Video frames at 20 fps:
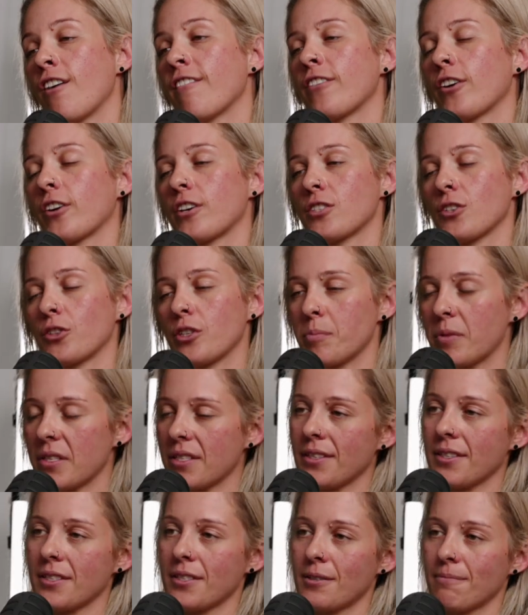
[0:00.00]
Focus on your
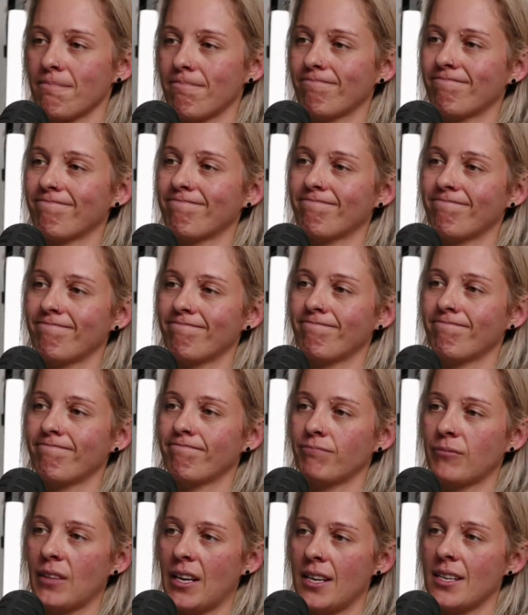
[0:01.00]
business.
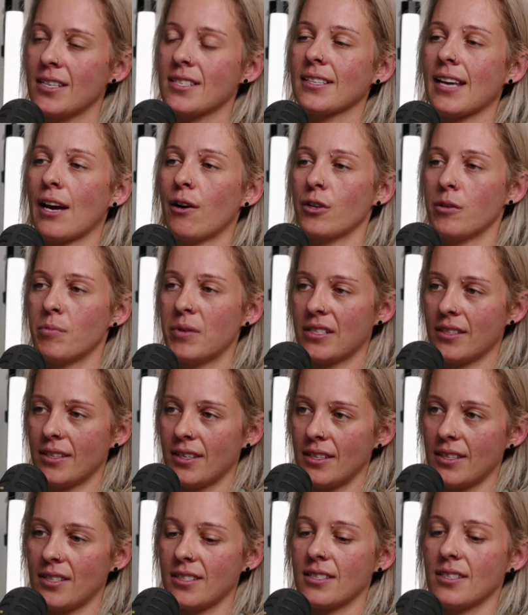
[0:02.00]
Scale your
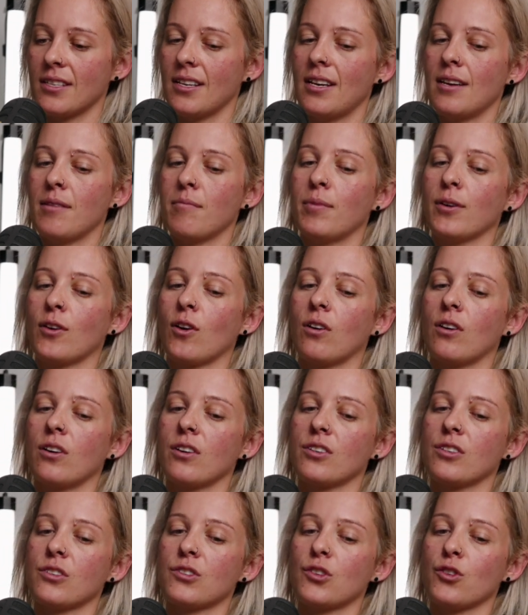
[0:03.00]
business,
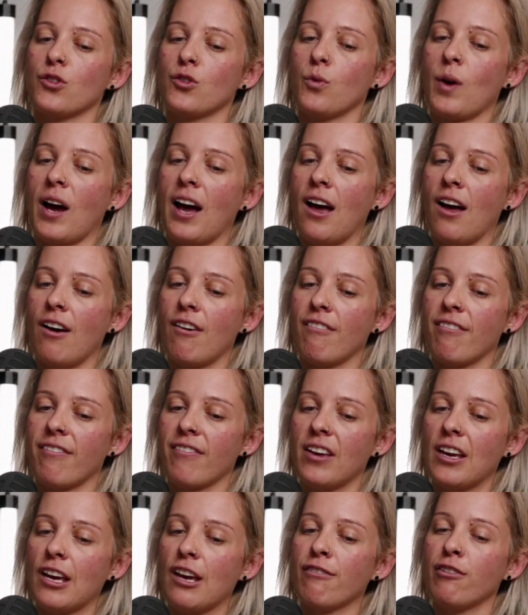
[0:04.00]
because
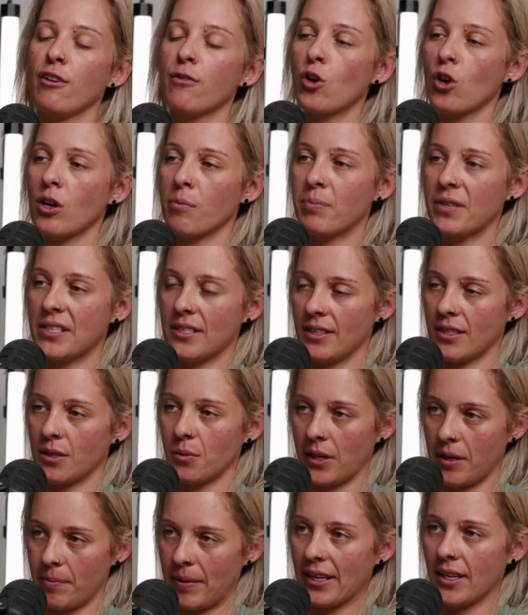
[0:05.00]
if you've got a business where
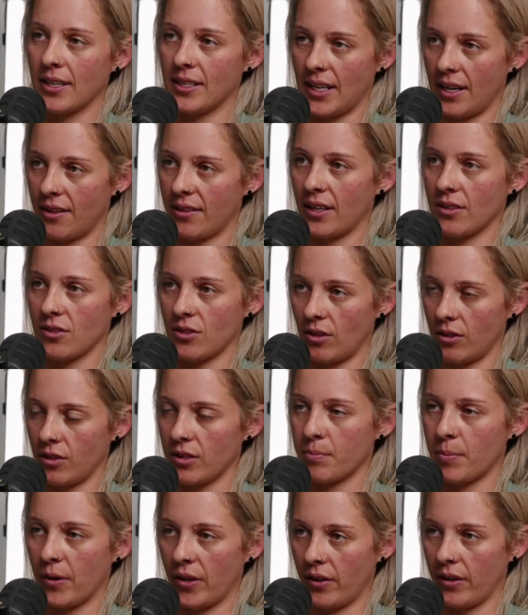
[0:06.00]
you're making
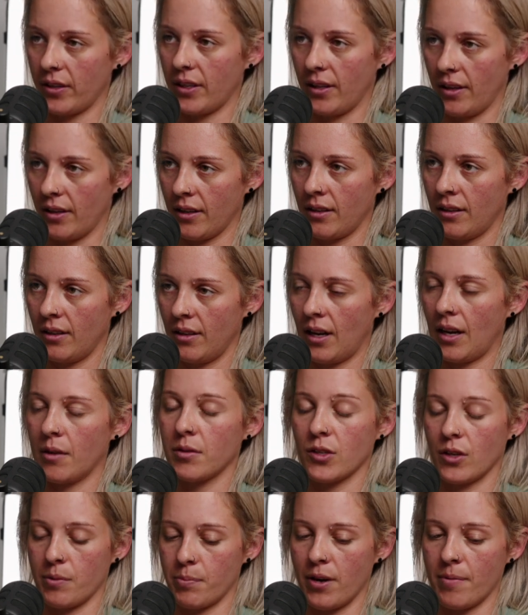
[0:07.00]

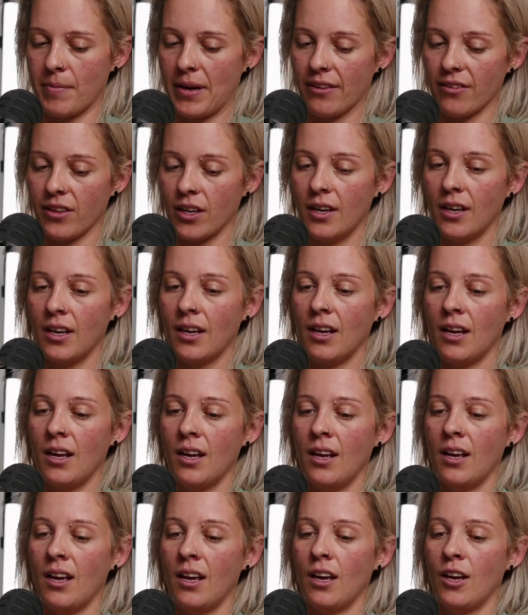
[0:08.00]
$10,000 per month,
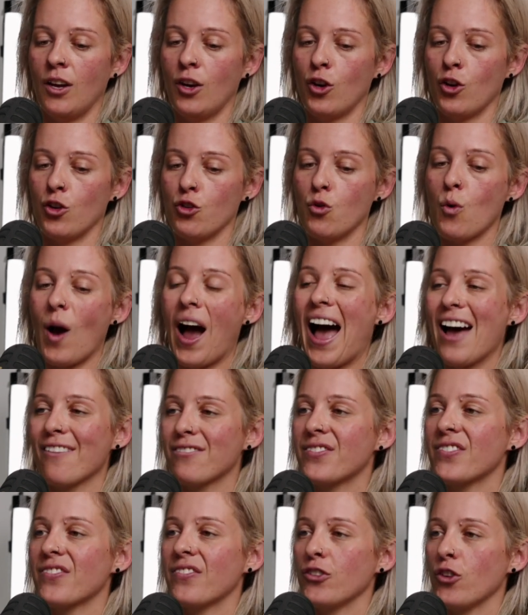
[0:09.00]
you
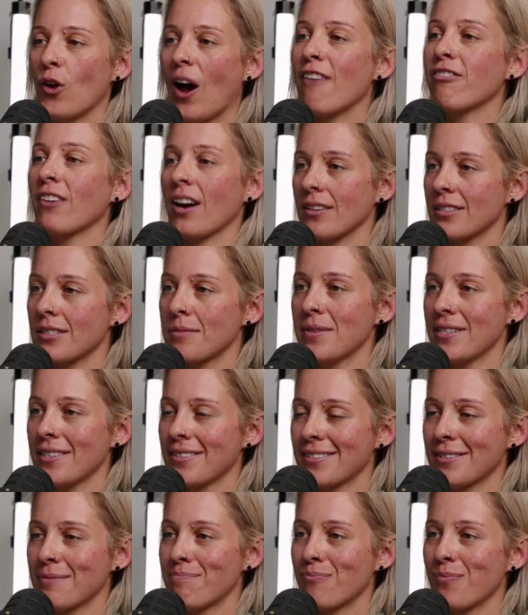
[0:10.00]
have
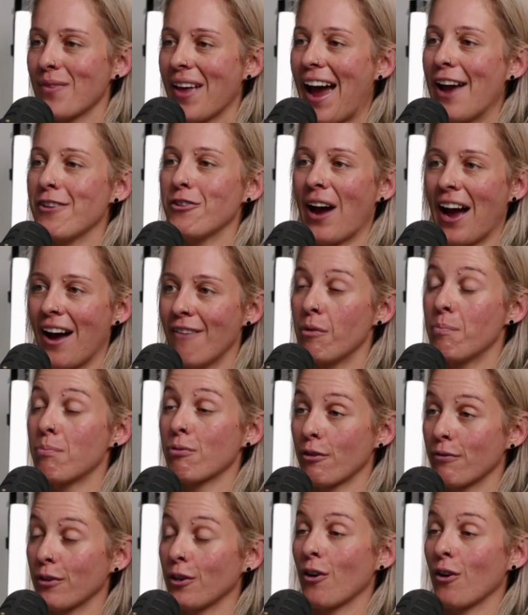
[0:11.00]
customers and you have a proven